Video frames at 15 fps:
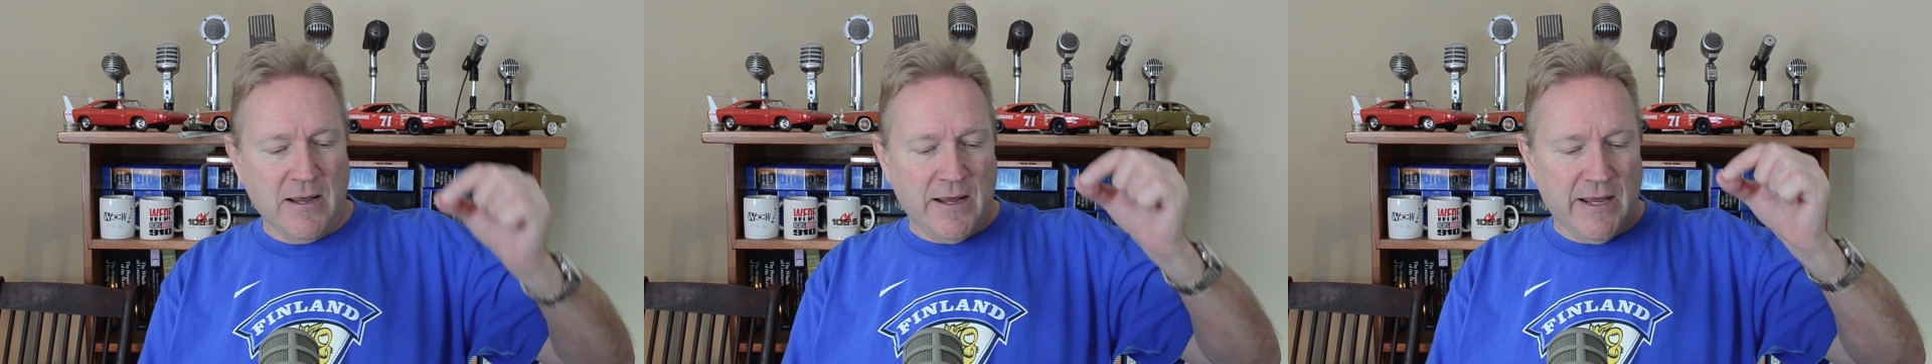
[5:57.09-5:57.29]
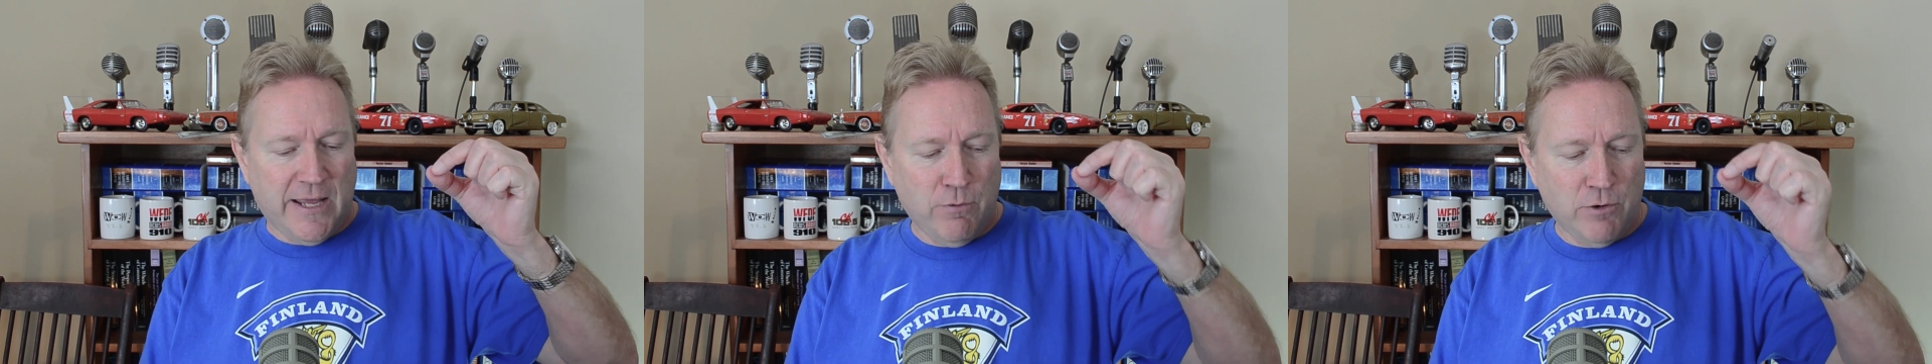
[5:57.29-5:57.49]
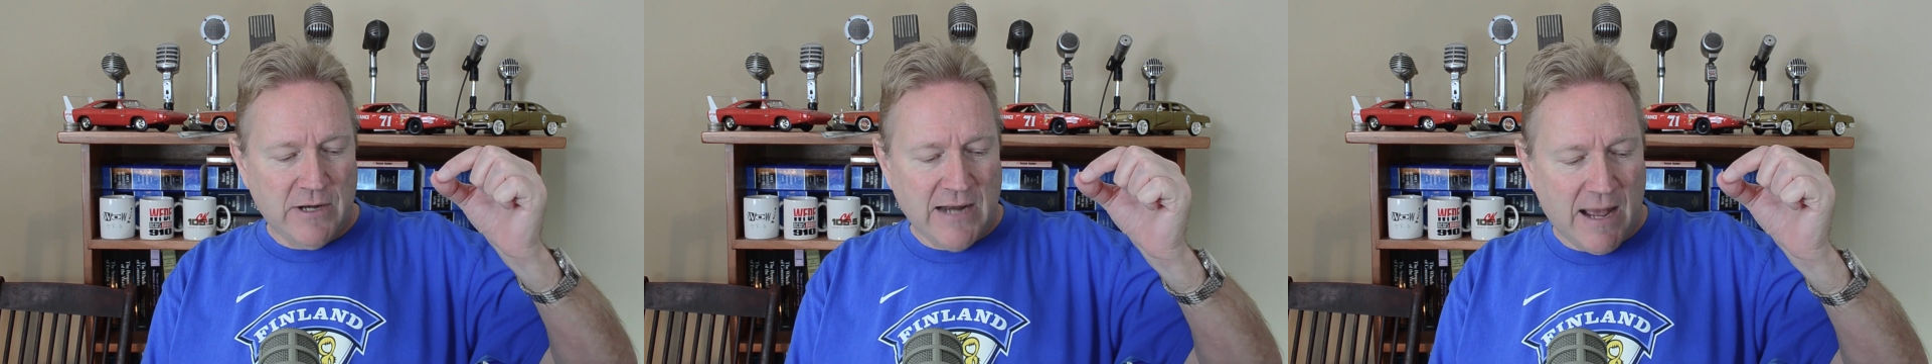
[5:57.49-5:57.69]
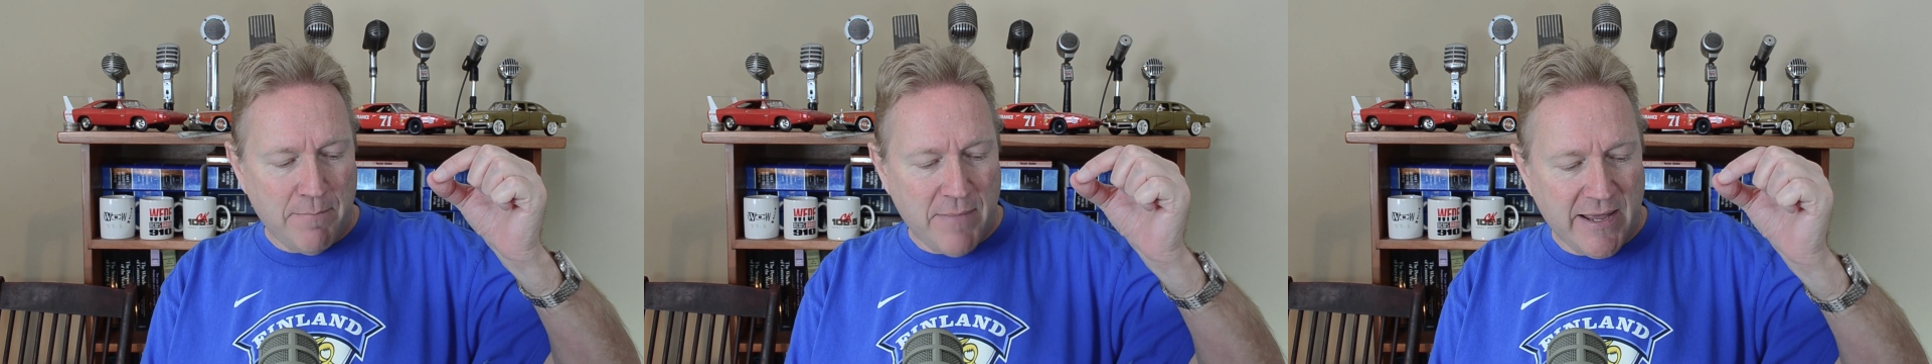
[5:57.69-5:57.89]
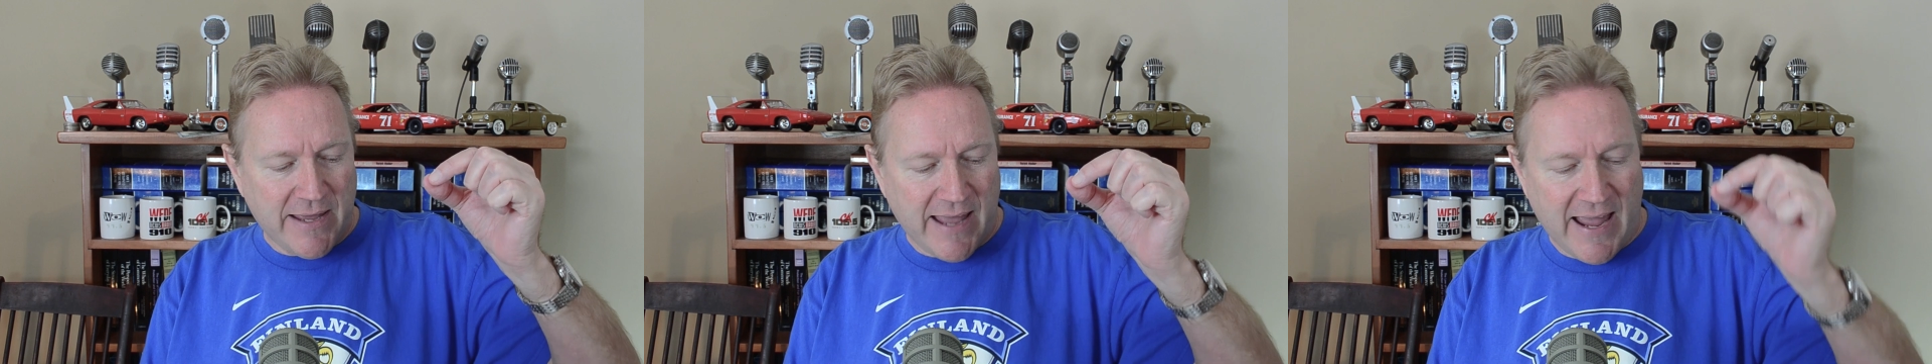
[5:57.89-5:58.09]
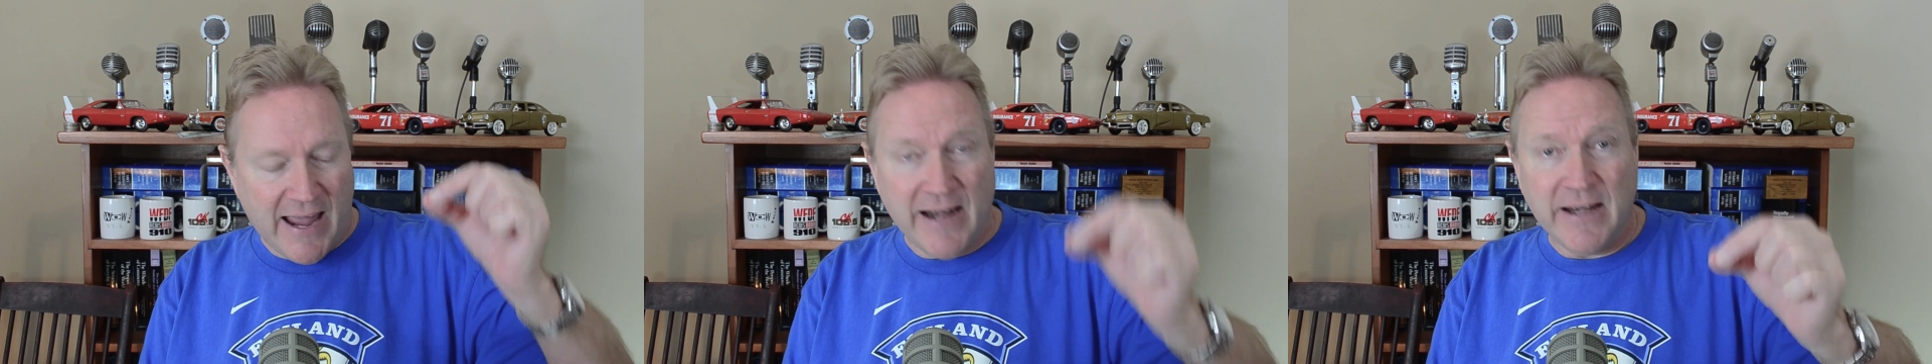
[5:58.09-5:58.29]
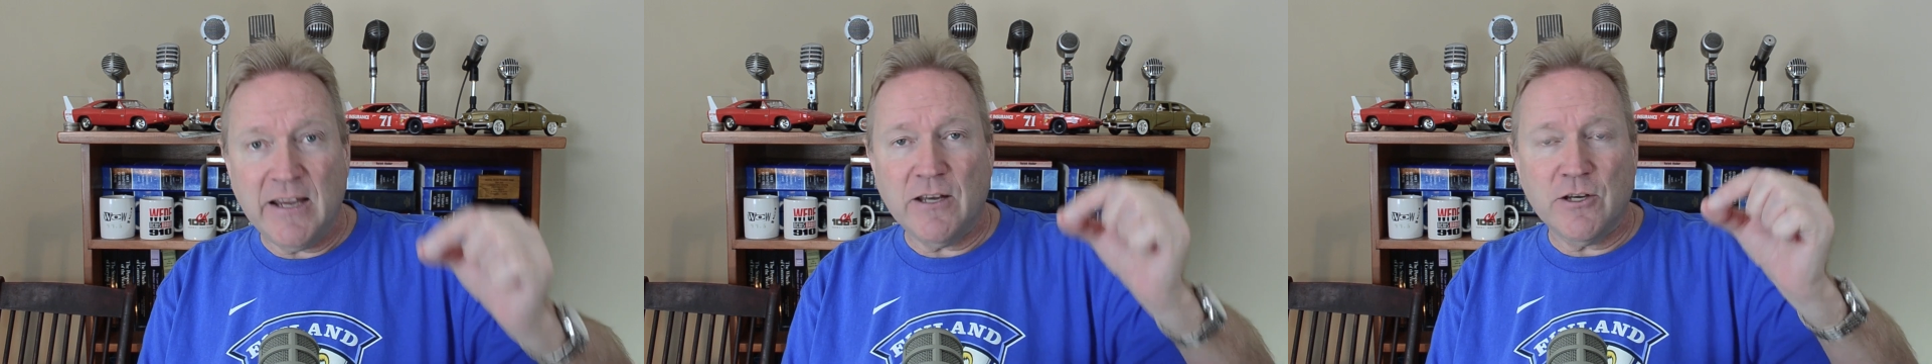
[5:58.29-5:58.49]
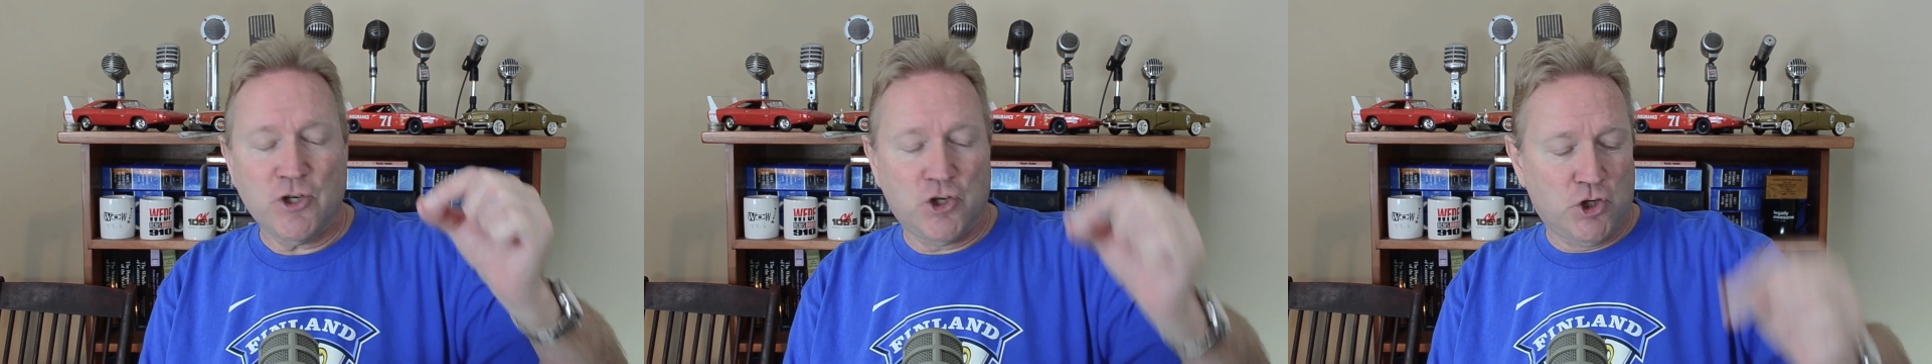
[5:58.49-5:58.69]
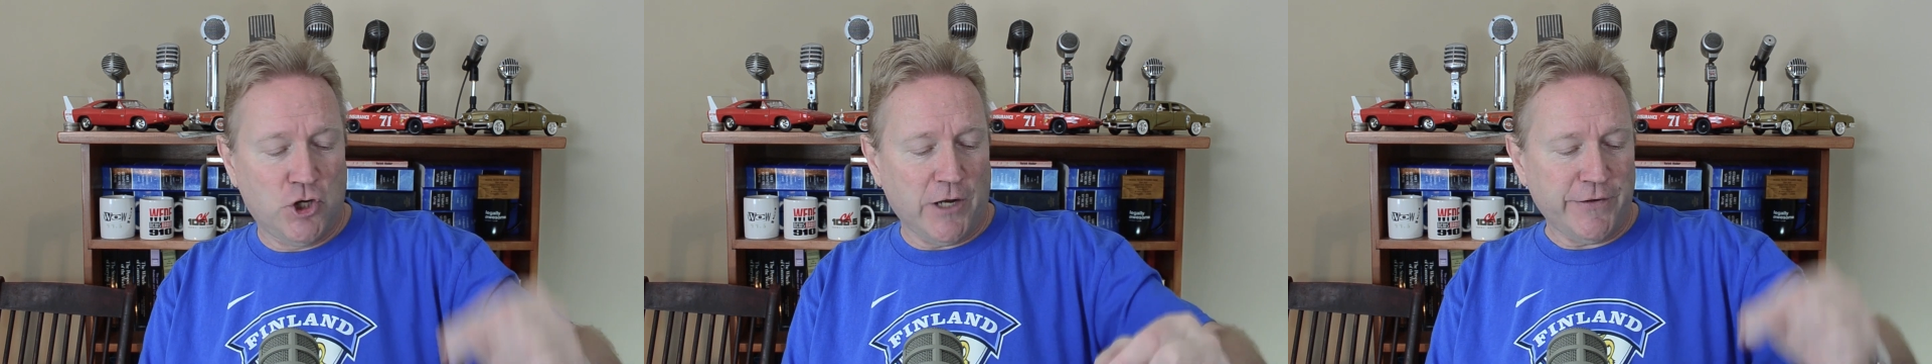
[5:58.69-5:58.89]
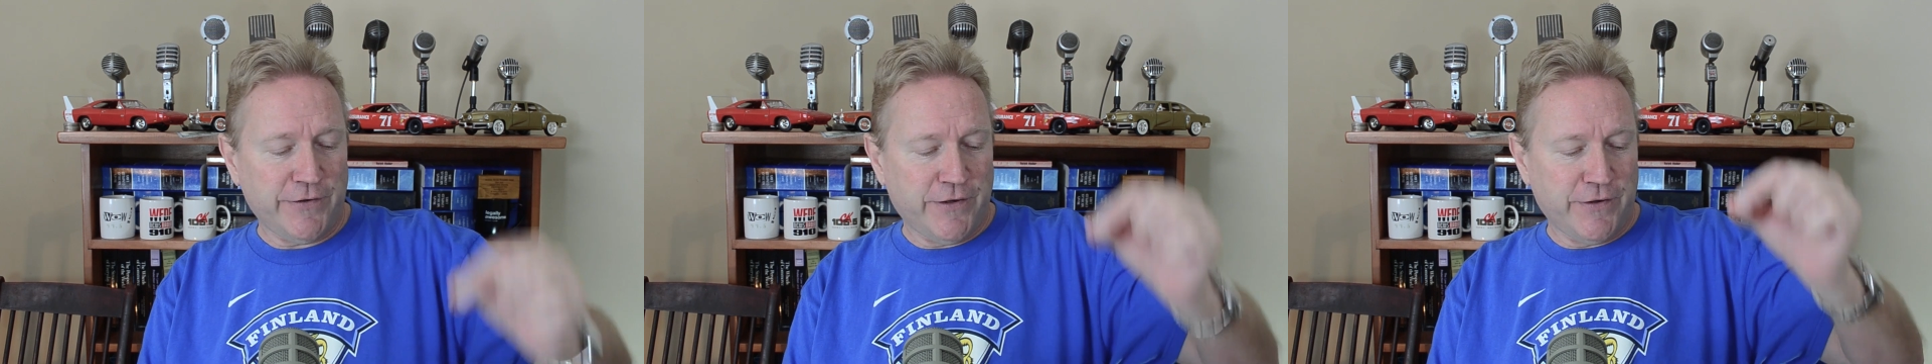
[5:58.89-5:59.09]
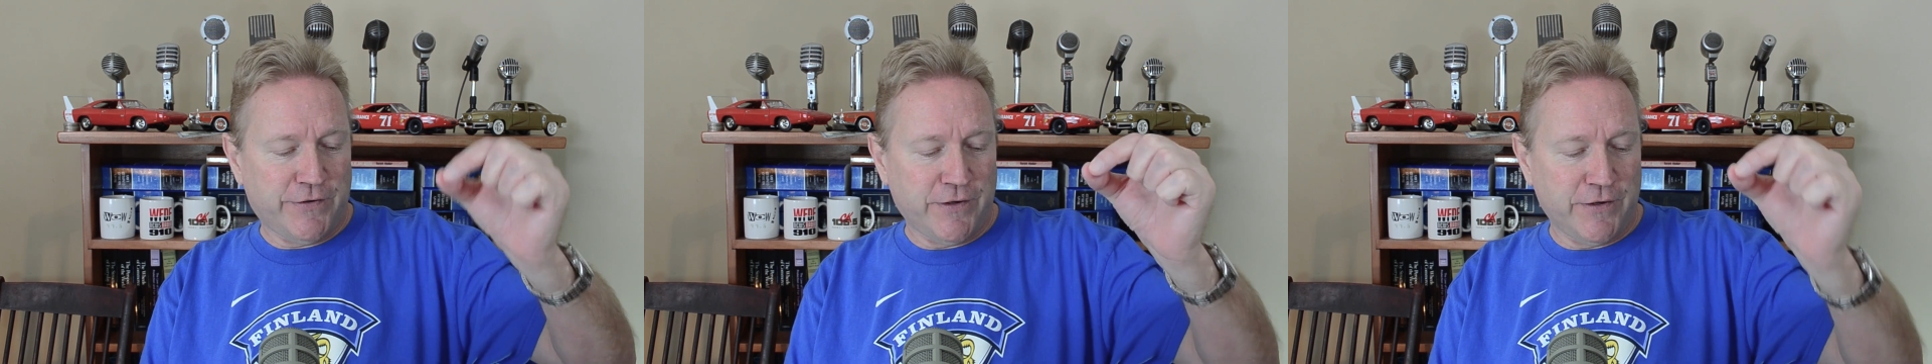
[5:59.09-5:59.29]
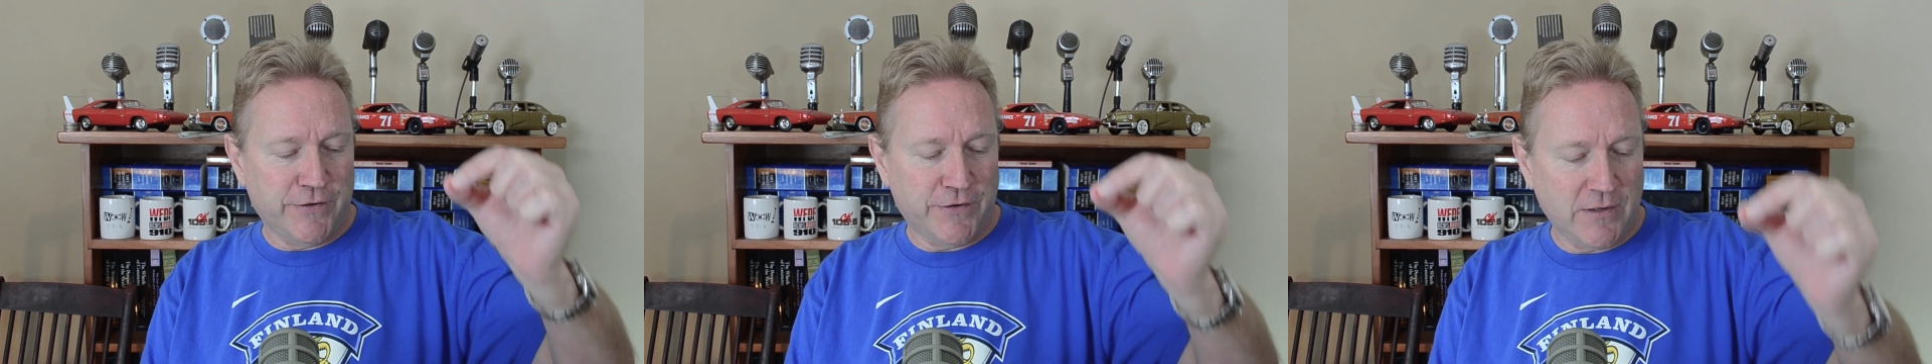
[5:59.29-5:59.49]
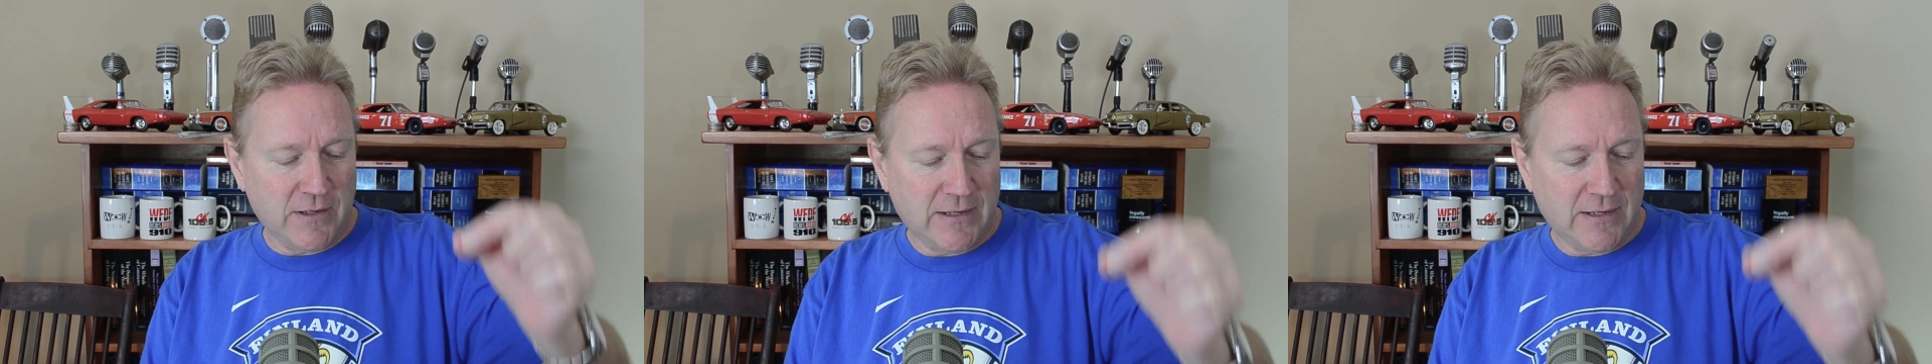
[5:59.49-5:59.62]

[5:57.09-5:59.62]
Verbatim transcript: he would not make any justices,